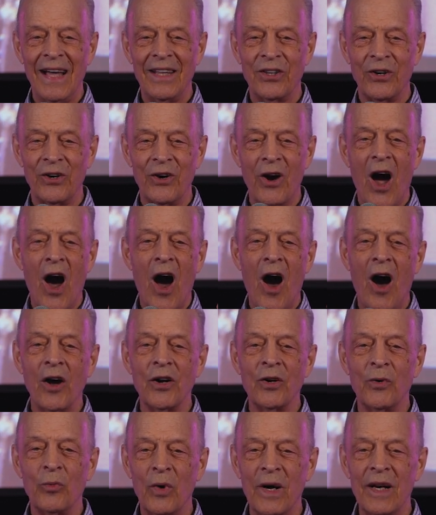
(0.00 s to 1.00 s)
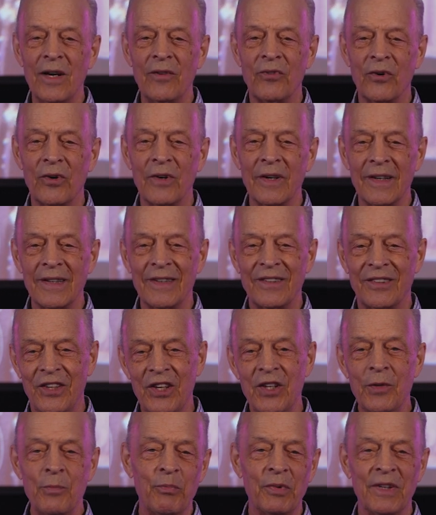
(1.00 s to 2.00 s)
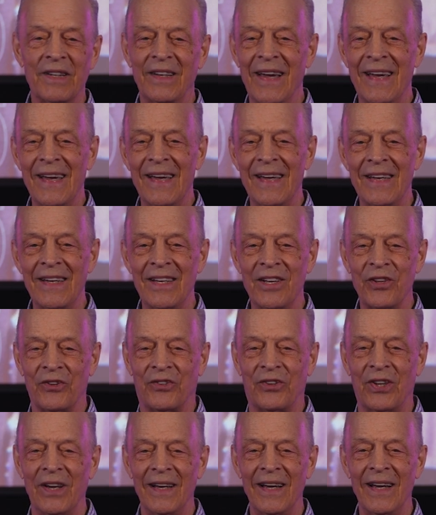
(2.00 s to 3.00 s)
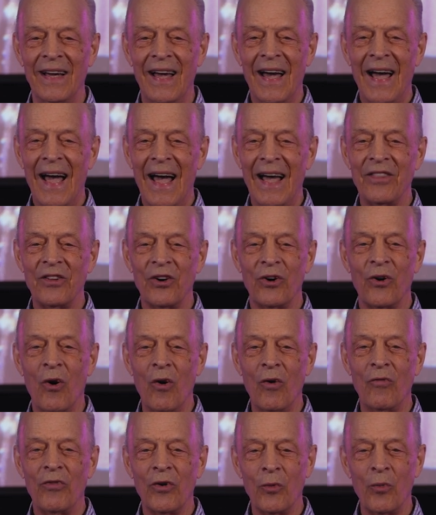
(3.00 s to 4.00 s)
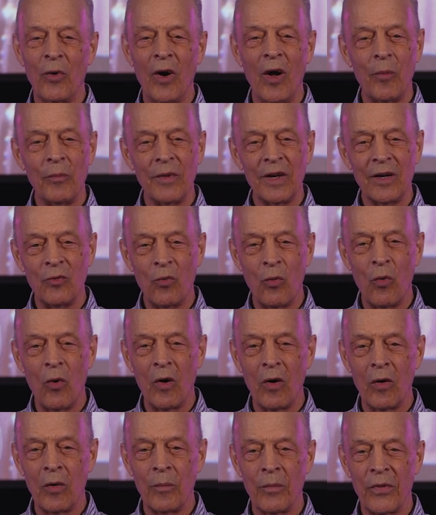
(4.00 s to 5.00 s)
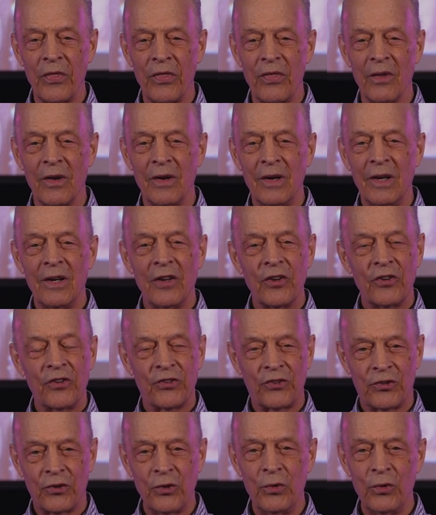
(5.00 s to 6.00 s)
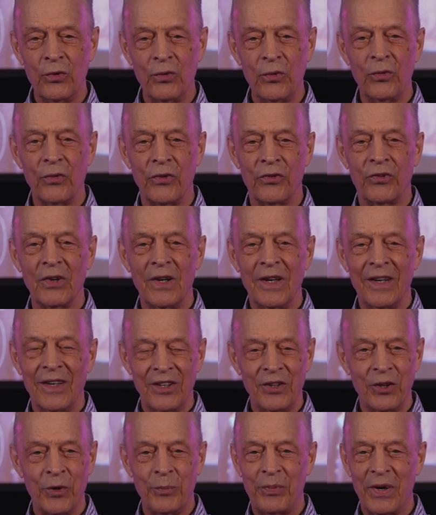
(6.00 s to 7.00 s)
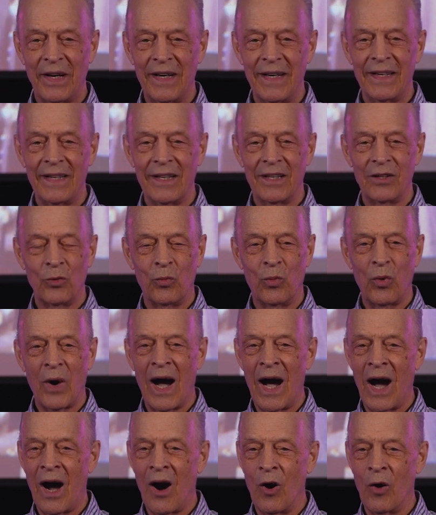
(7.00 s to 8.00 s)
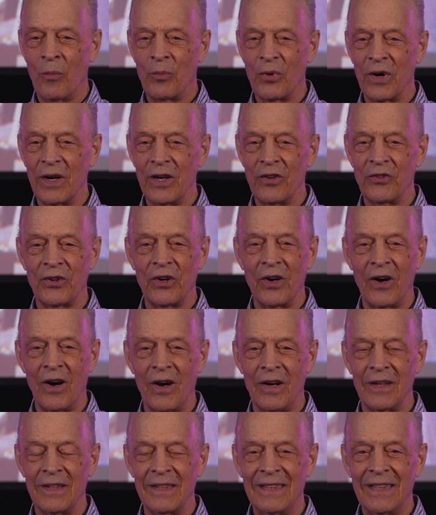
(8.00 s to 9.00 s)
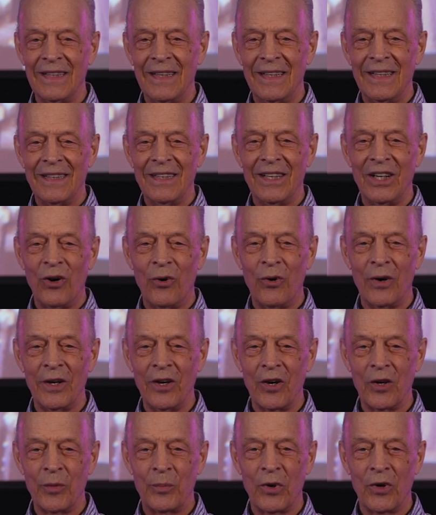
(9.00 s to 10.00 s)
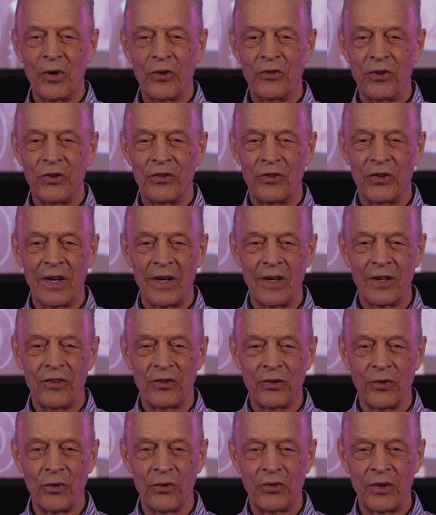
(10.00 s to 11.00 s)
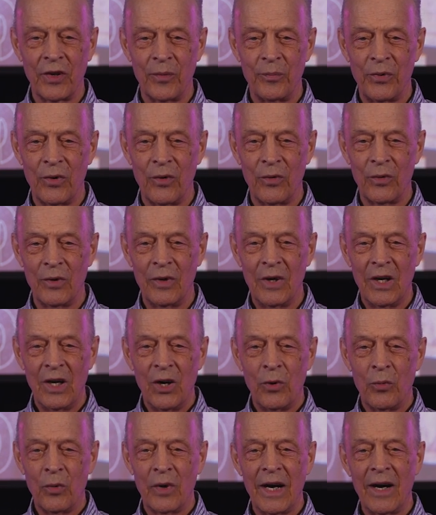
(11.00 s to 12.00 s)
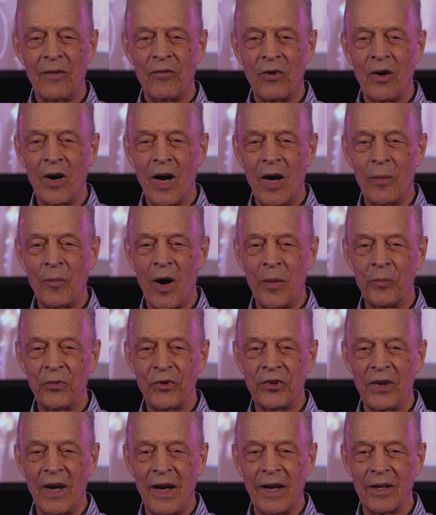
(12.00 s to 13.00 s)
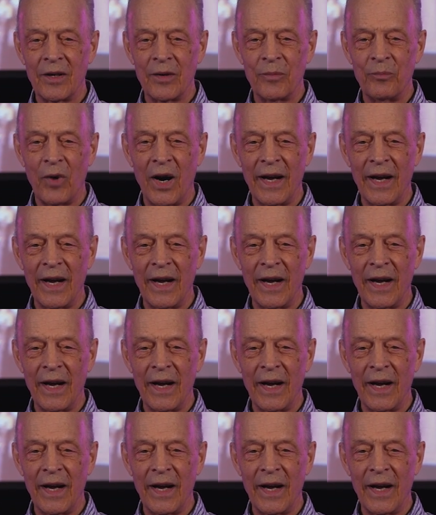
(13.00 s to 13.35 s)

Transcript: and their unwavering deep gaze and their overwhelming warmth soothes your pain. Wow, praise God. You know, a young person said it's so simple. Whenever I'm upset,